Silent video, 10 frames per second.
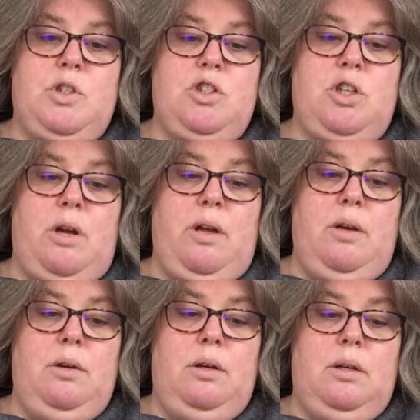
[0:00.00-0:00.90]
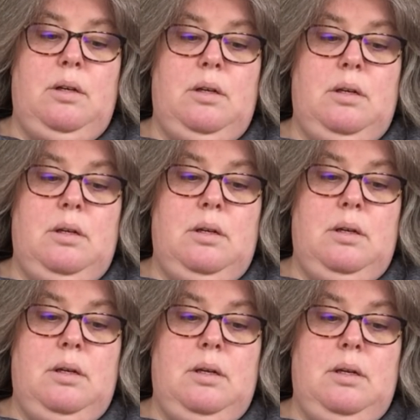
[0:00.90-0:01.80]
show you,
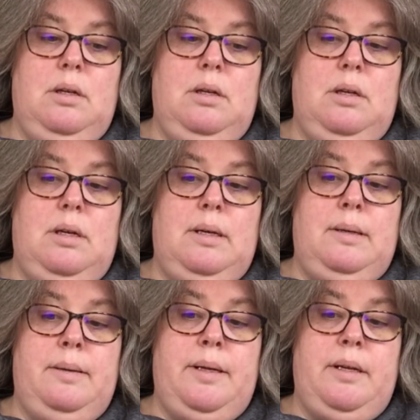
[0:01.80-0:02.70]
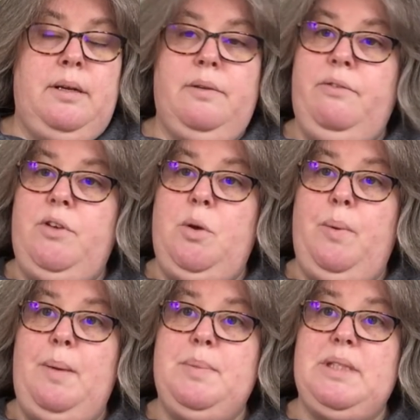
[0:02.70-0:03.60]
and a few
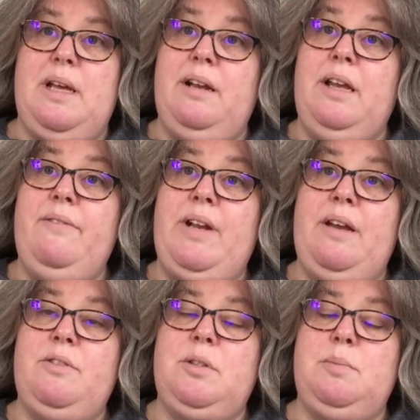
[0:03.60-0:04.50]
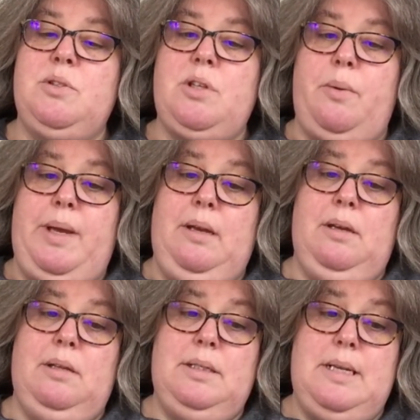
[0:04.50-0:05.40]
whips, and I even have some sewing
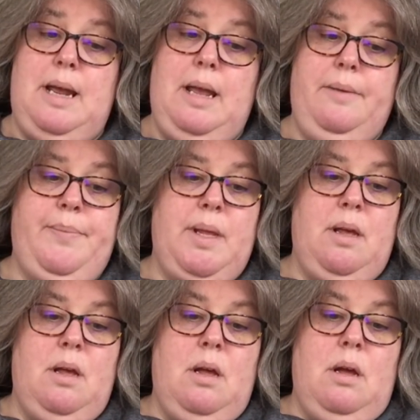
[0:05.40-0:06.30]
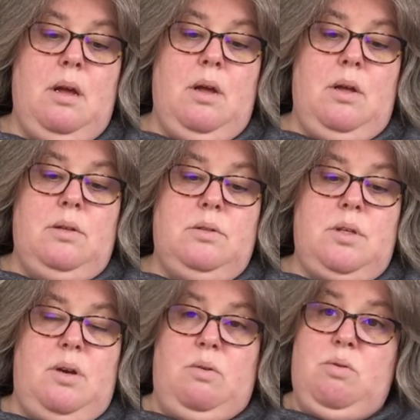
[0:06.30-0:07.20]
today.
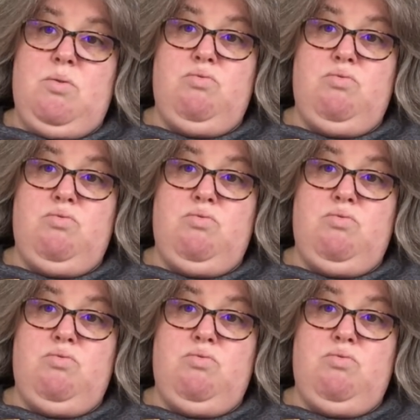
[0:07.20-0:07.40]
So